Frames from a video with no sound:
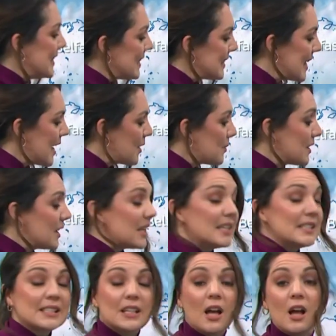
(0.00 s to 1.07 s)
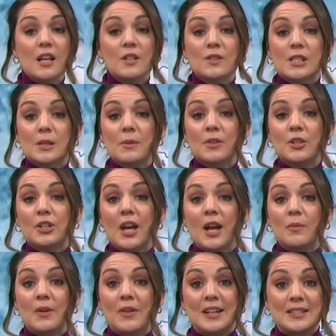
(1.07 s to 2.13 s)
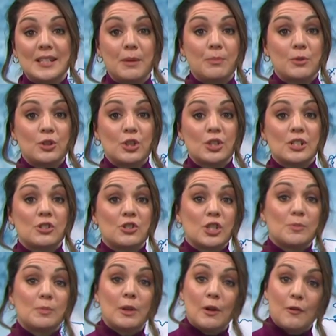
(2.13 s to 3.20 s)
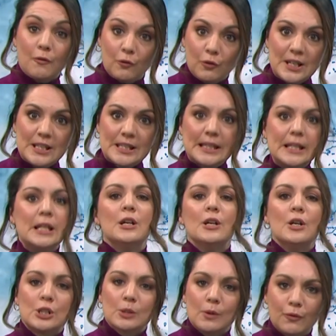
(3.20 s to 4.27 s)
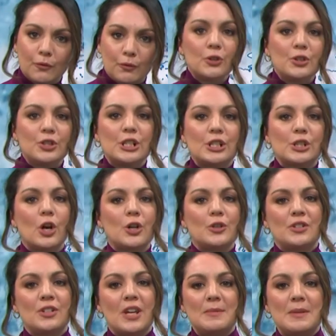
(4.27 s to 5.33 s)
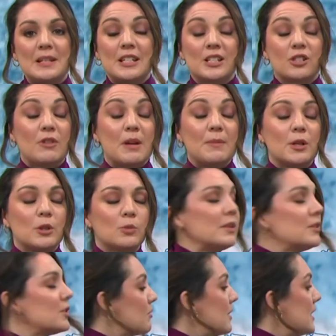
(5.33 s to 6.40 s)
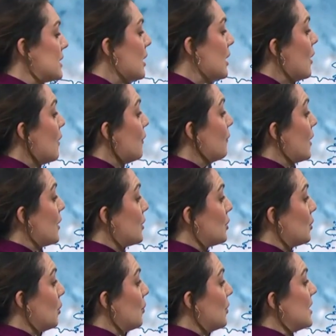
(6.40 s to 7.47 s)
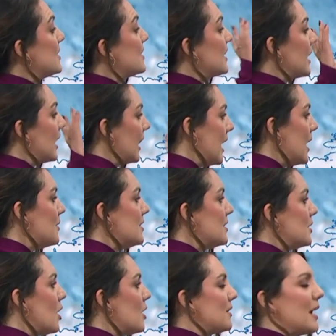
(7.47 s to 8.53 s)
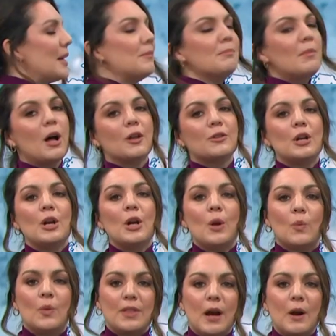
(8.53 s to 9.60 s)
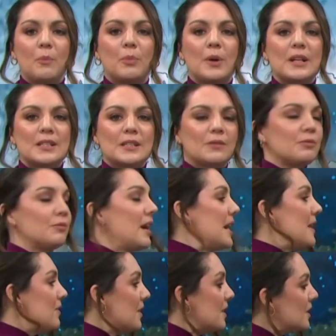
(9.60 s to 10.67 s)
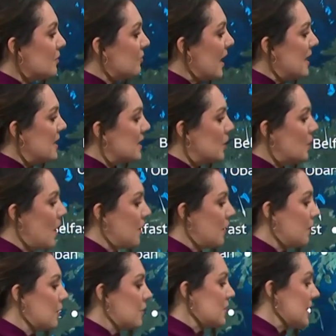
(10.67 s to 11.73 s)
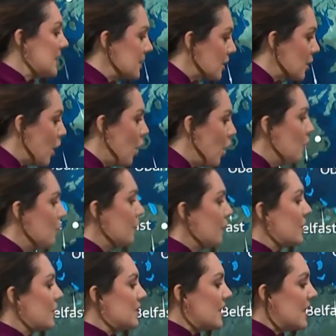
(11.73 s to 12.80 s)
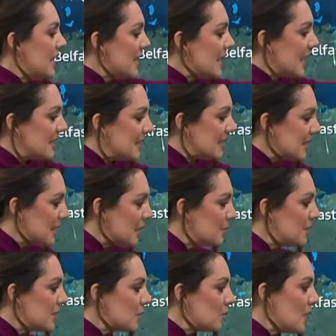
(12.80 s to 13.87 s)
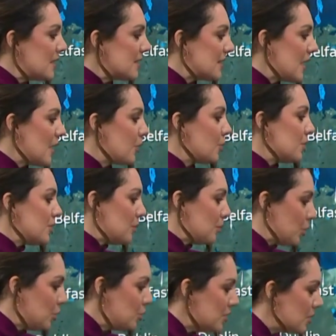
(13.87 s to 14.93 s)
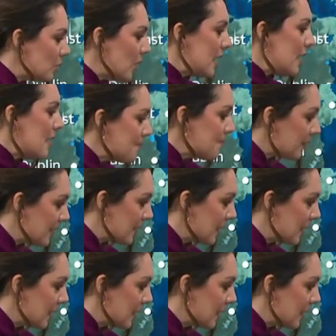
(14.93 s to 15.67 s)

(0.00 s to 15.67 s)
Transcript: south, with clear skies for some of the night, we had temperatures just below freezing. So a frosty start to the day, you need to scrape those windscreens. Further north, it's a cloudy start and mild with outbreaks of rain. This rain is a weather front. It's a cold front. As it slips its way southwards, it pushes away the